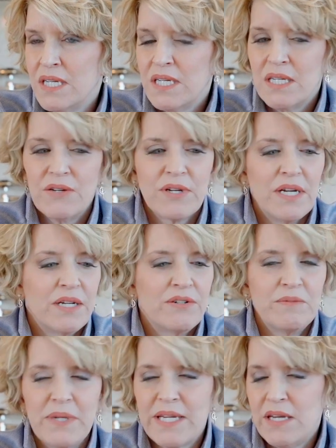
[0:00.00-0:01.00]
Okay, I
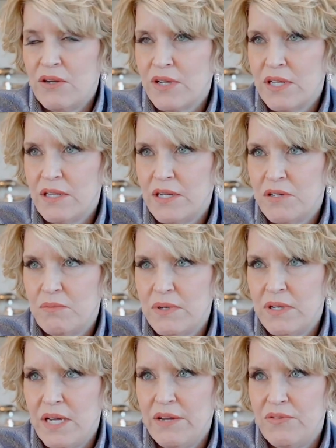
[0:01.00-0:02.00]
don't have my calculator,
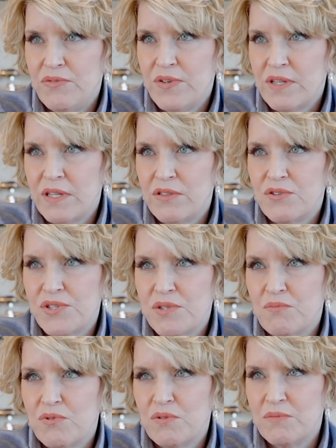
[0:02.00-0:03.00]
but I have a feeling there's
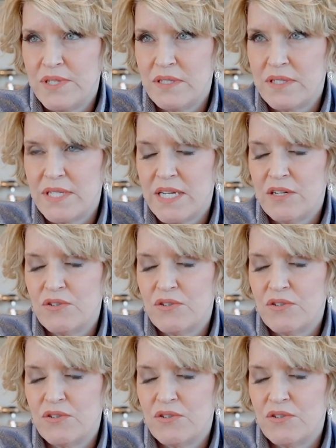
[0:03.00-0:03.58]
some room to stay under